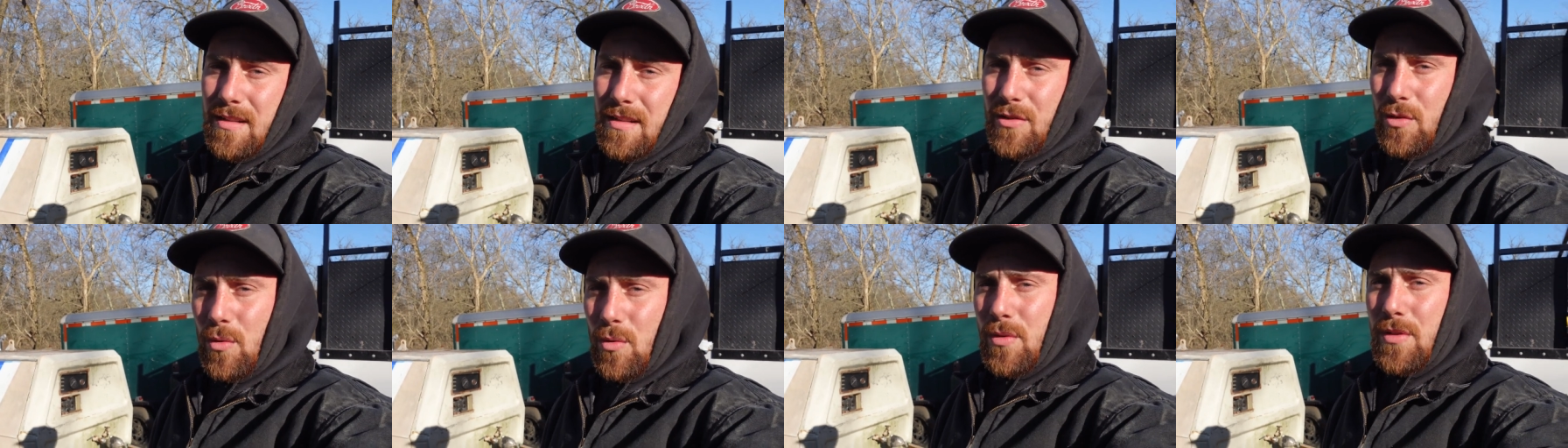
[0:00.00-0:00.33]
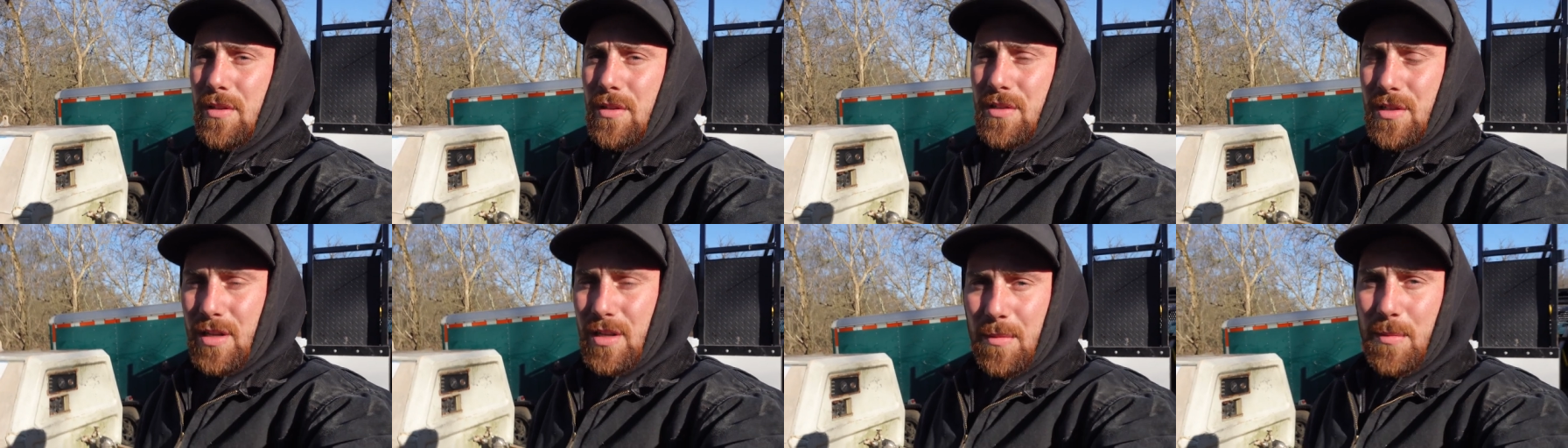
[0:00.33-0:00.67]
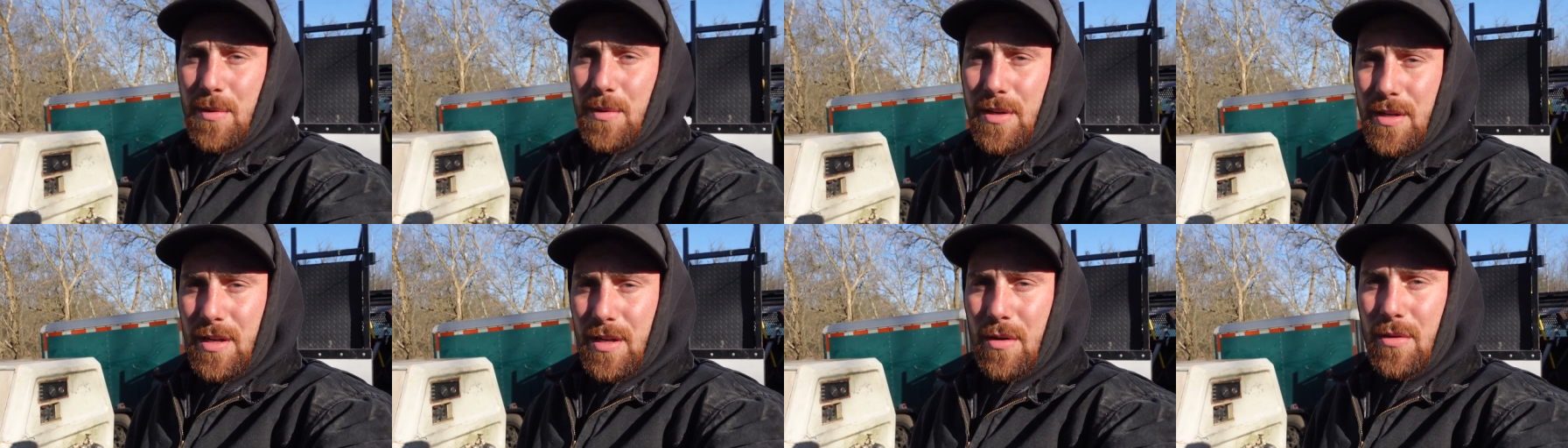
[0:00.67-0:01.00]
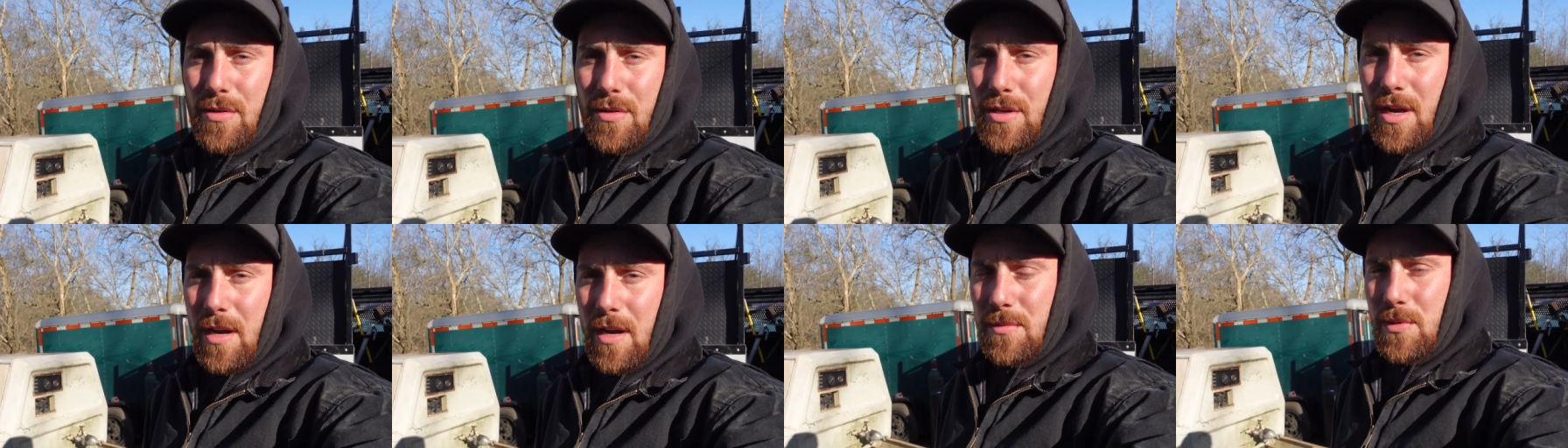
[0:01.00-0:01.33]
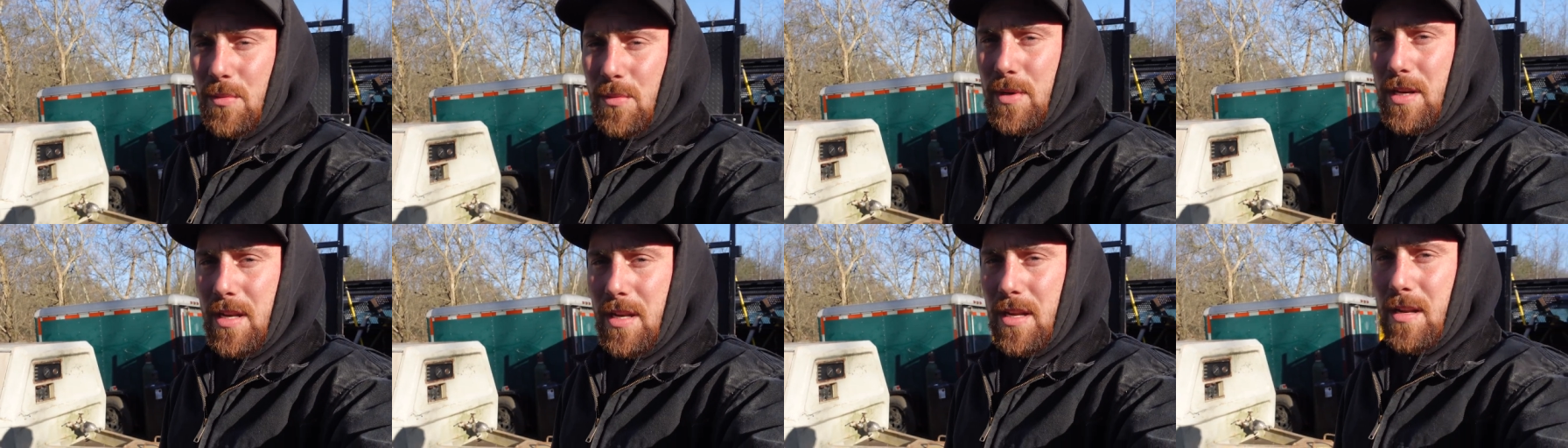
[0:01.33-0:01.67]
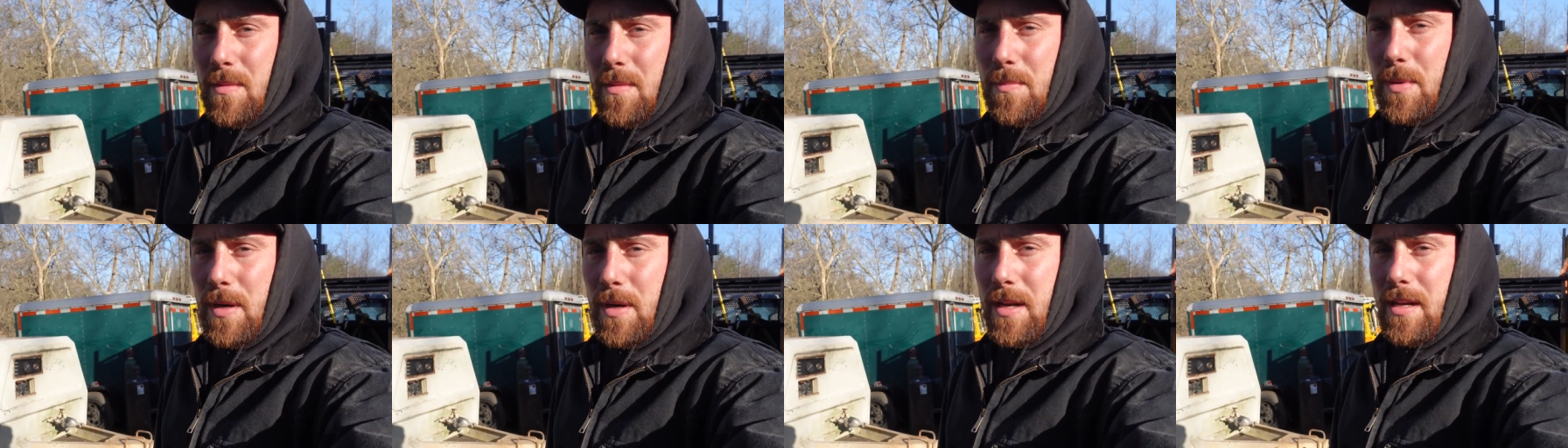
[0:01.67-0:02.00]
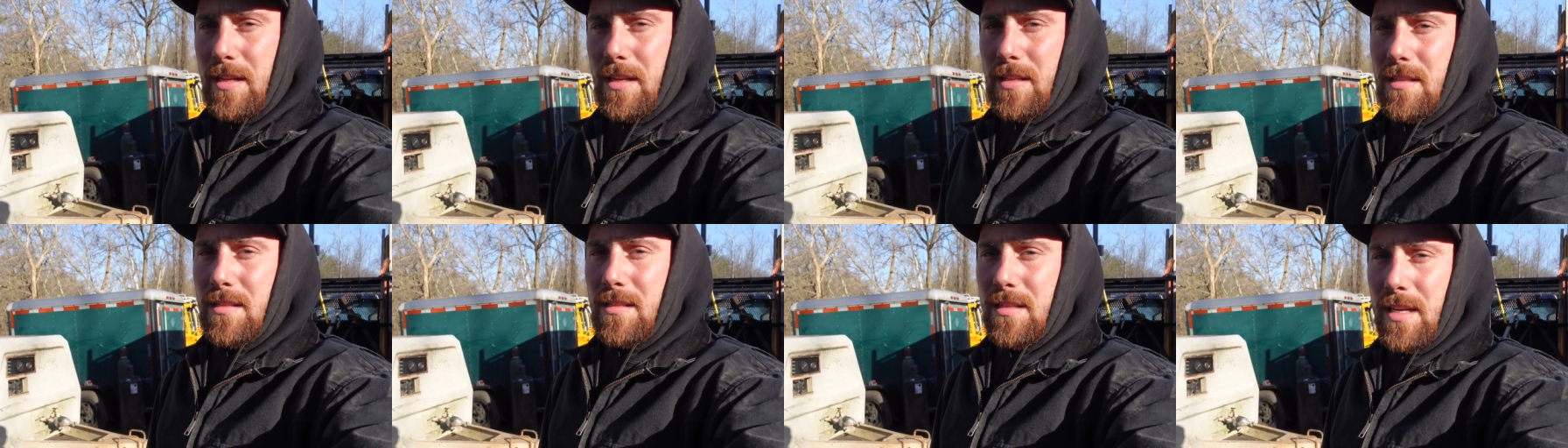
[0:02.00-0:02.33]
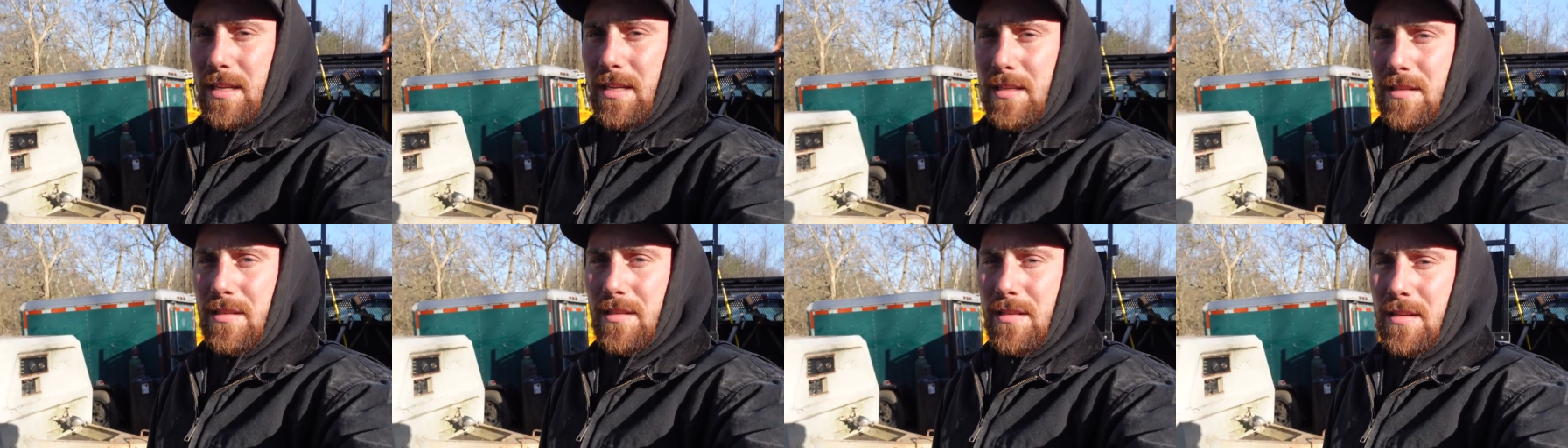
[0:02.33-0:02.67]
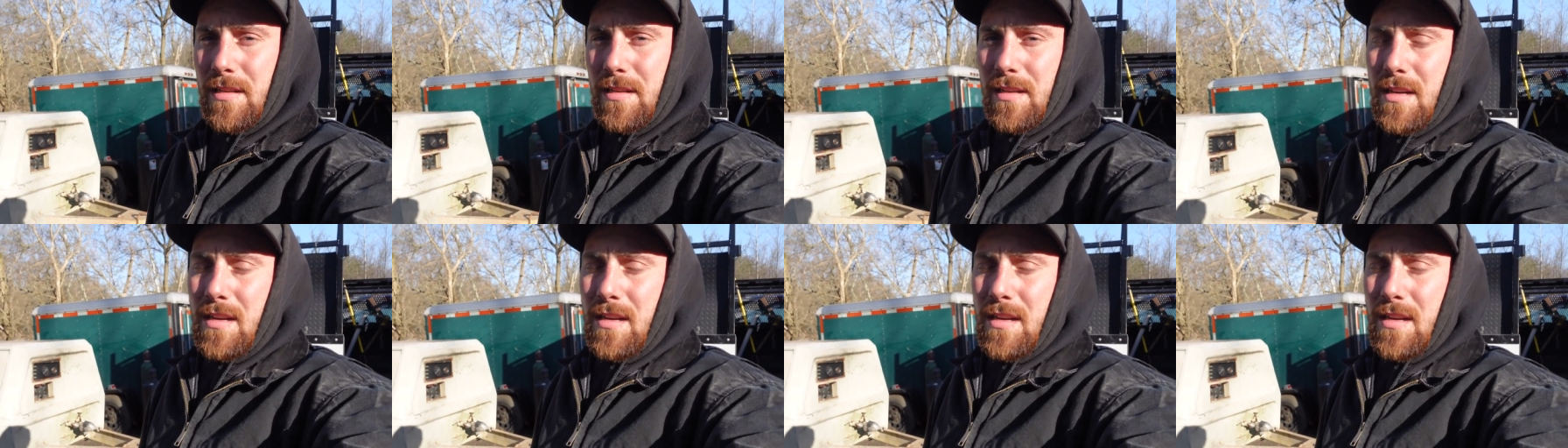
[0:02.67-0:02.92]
during the summer, you know, the jobs that we need it, but it sits